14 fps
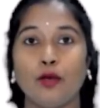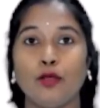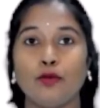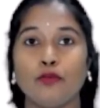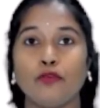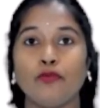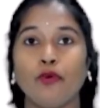
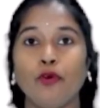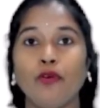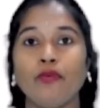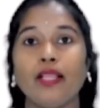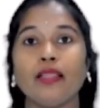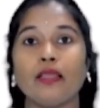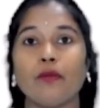To
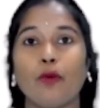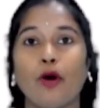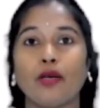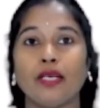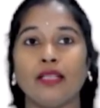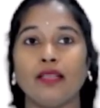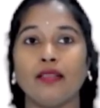fulfill the
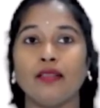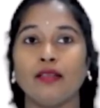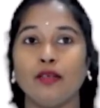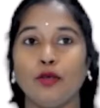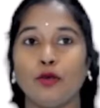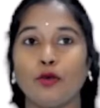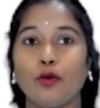model,
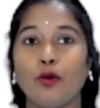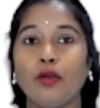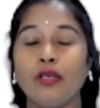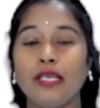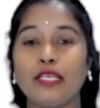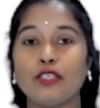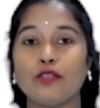goal
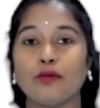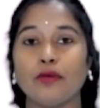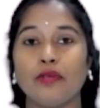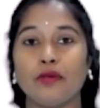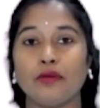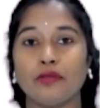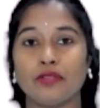need to
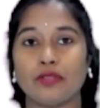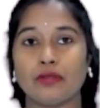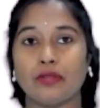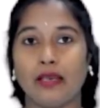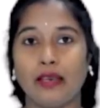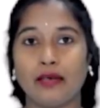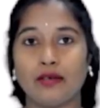use
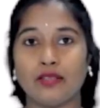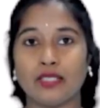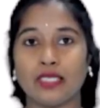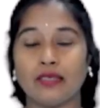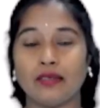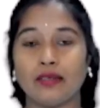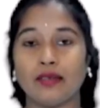the
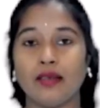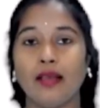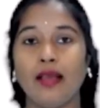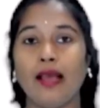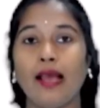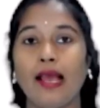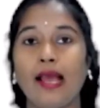energy,
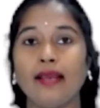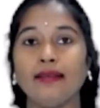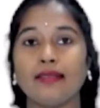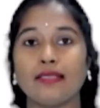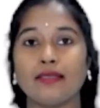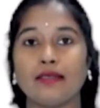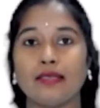and
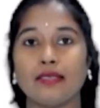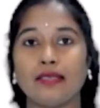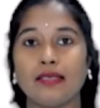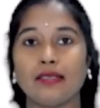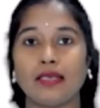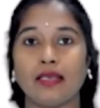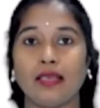this
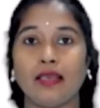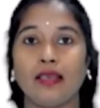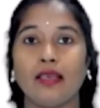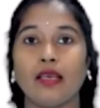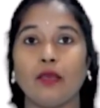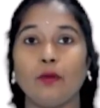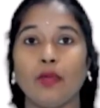necessity
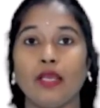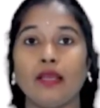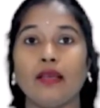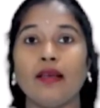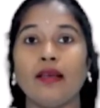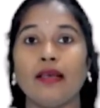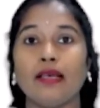can
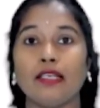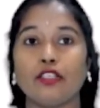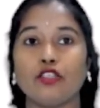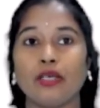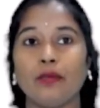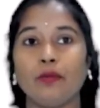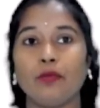be
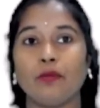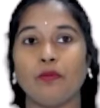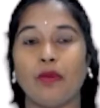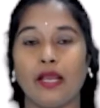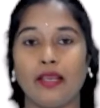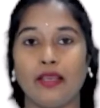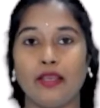achieved
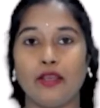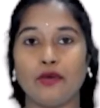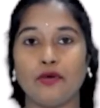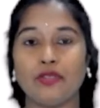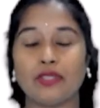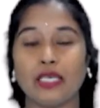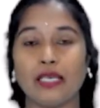by
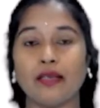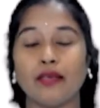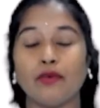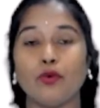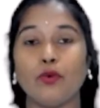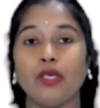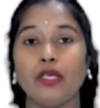using
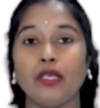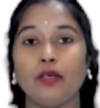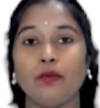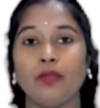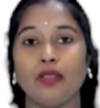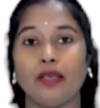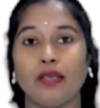
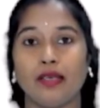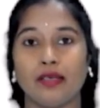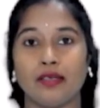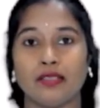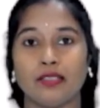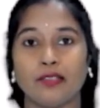renewable energy.